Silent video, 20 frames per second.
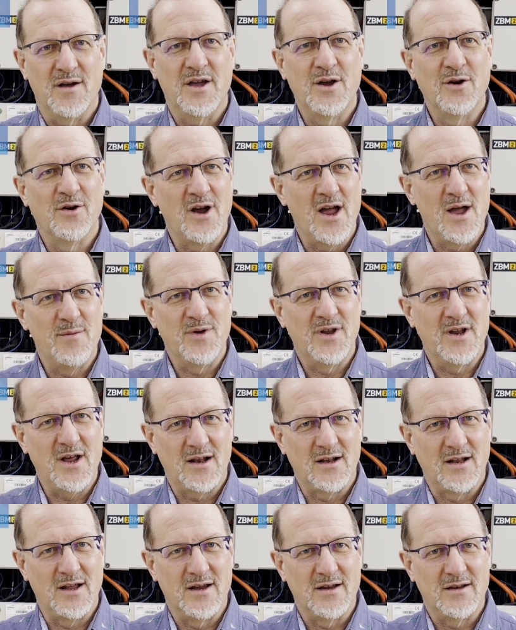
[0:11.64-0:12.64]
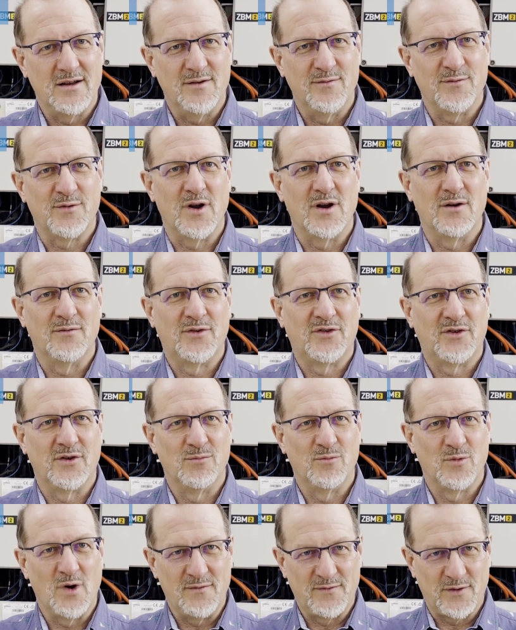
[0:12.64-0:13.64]
Here I am in Adelaide in front of some
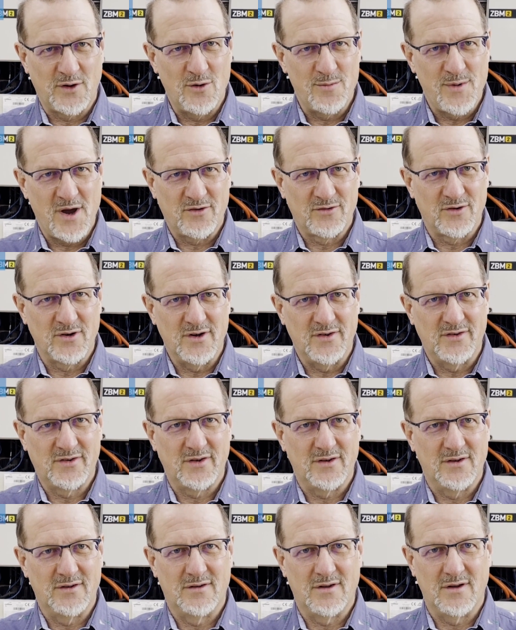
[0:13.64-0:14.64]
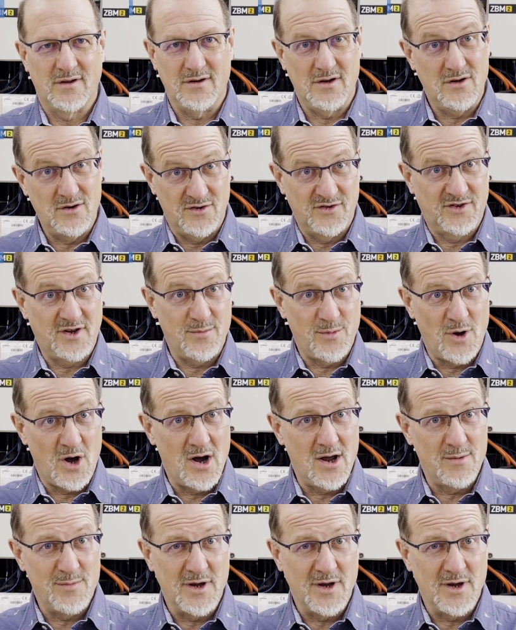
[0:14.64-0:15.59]
Redflow batteries that you can see behind